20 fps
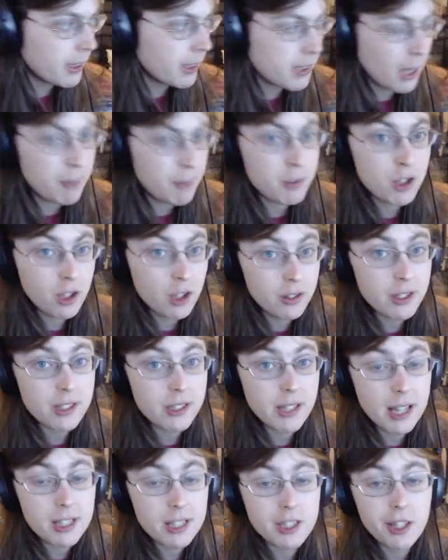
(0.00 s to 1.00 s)
I'm sure this
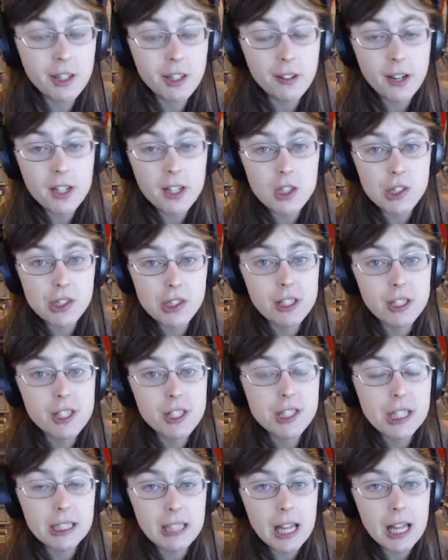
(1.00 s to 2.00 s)
next generation's gonna
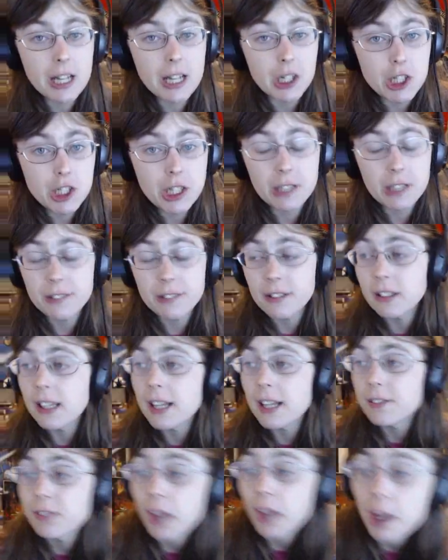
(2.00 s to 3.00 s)
see a lot of shit in their
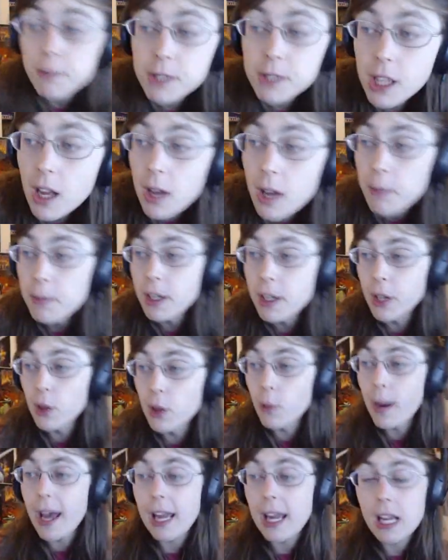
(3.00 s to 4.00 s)
lifetimes. But either
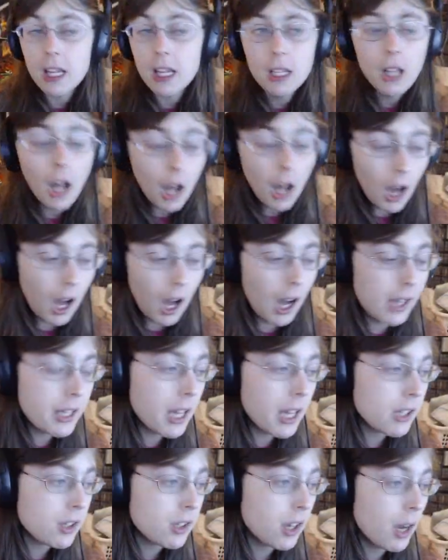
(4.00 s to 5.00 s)
way,
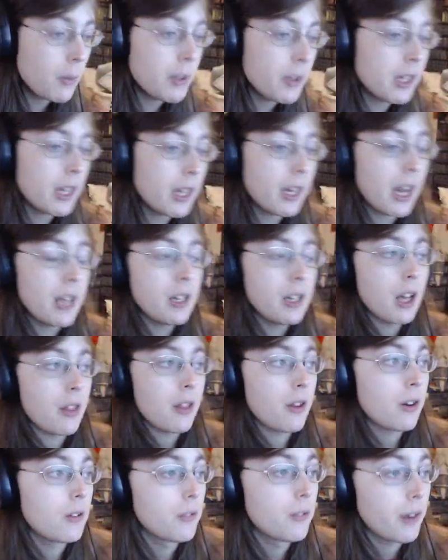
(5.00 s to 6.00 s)
yesterday we did
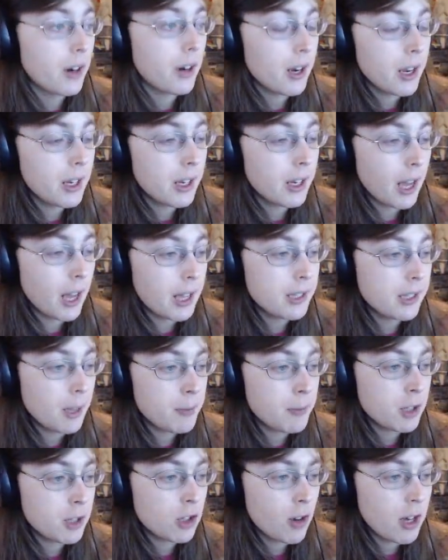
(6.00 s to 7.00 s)
another very nice
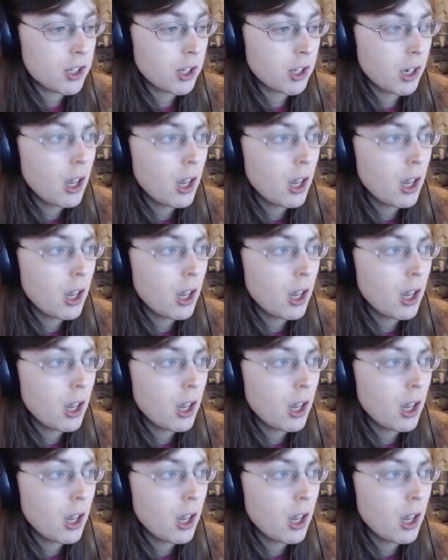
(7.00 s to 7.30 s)
demonstration.